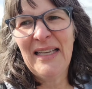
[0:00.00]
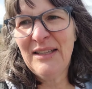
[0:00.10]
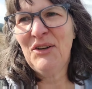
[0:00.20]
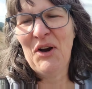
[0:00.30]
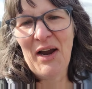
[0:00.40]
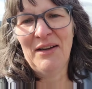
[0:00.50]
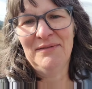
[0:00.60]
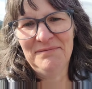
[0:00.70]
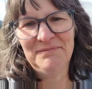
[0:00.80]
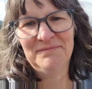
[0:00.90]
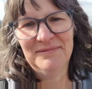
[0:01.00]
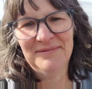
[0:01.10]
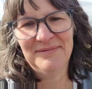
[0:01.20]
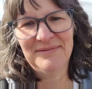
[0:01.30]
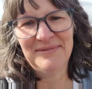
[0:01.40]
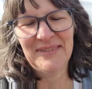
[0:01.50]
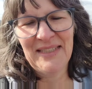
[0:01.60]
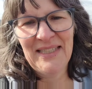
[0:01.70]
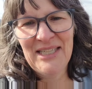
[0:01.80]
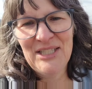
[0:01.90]
in the ground.
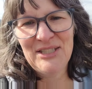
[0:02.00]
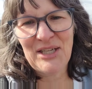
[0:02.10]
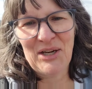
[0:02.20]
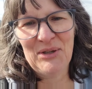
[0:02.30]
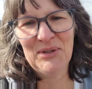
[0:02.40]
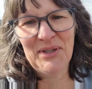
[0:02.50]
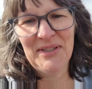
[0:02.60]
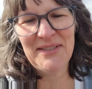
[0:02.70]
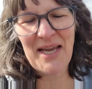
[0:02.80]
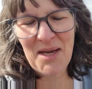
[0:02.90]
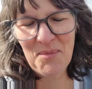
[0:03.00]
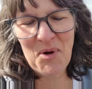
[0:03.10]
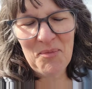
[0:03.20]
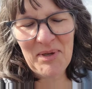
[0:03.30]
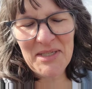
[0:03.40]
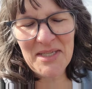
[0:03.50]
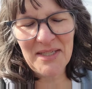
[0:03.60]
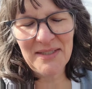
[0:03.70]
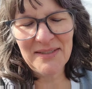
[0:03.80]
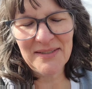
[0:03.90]
So take a moment.
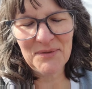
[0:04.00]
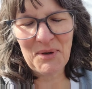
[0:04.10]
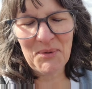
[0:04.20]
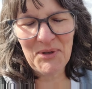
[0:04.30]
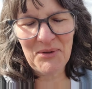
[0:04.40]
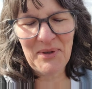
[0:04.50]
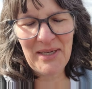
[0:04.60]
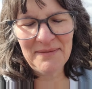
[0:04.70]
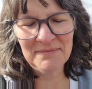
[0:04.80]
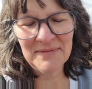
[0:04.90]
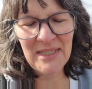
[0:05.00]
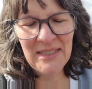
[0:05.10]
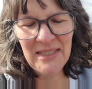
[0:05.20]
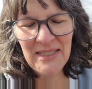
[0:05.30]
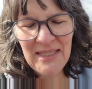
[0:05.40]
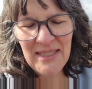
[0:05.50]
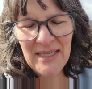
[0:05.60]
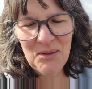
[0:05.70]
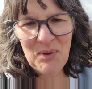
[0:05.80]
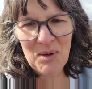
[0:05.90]
That's what we're doing.
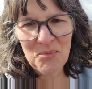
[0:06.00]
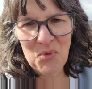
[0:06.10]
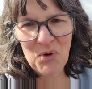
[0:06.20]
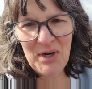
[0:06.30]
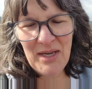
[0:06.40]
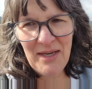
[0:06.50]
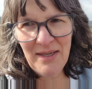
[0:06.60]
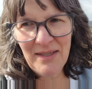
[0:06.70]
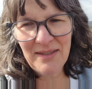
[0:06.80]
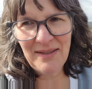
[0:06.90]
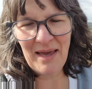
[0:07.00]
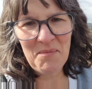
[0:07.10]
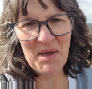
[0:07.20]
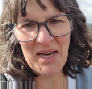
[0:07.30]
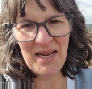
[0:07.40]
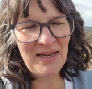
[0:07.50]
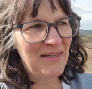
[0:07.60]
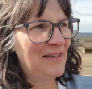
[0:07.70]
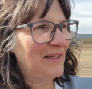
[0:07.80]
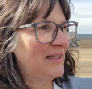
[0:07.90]
And we are mourning that money.
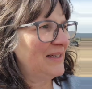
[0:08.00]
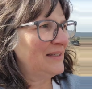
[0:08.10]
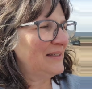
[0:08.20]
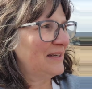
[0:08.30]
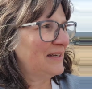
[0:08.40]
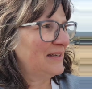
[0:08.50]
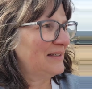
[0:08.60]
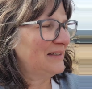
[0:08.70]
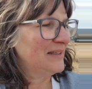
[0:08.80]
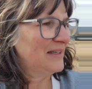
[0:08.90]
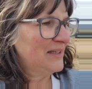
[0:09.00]
And